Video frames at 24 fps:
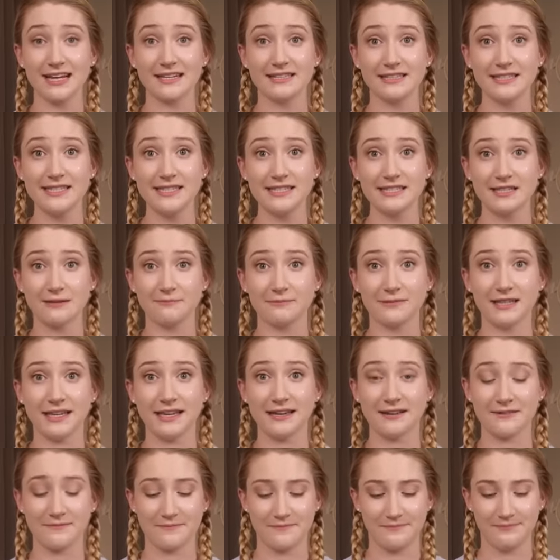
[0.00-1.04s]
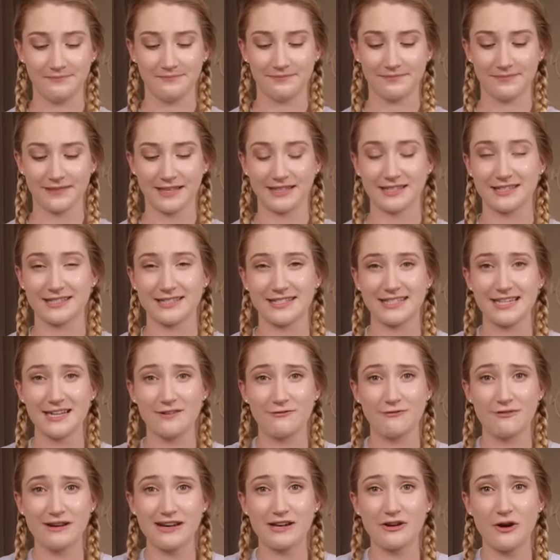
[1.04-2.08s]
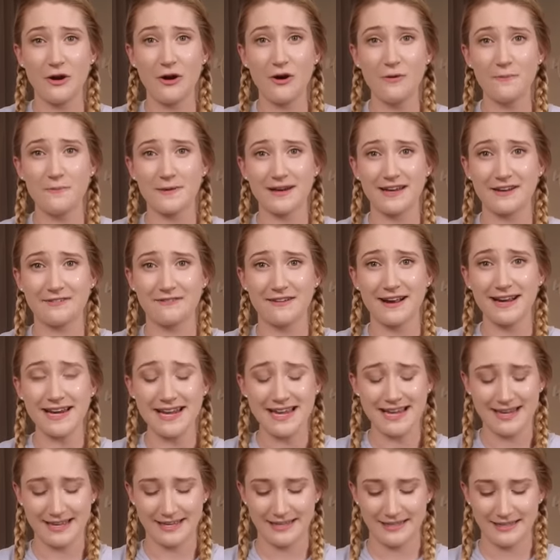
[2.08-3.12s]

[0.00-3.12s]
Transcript: I see something. Let's see if we can open it. Ready?